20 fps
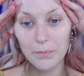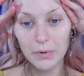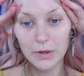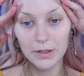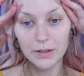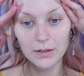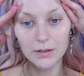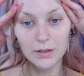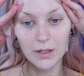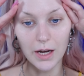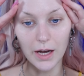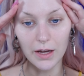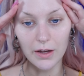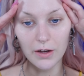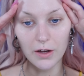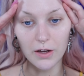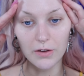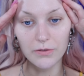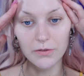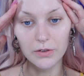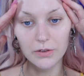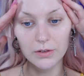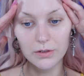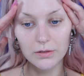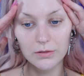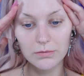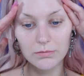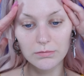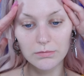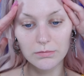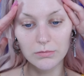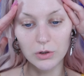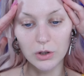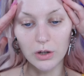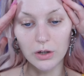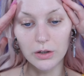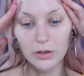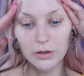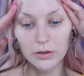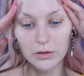but I have
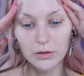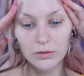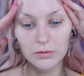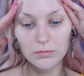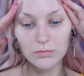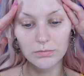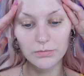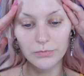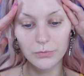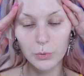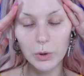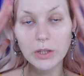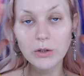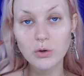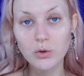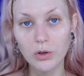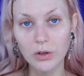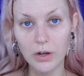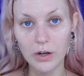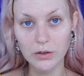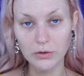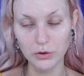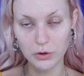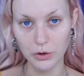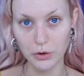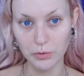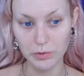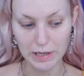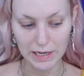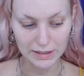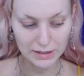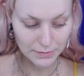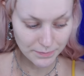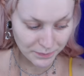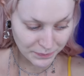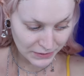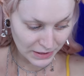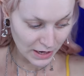gone way too long to do that.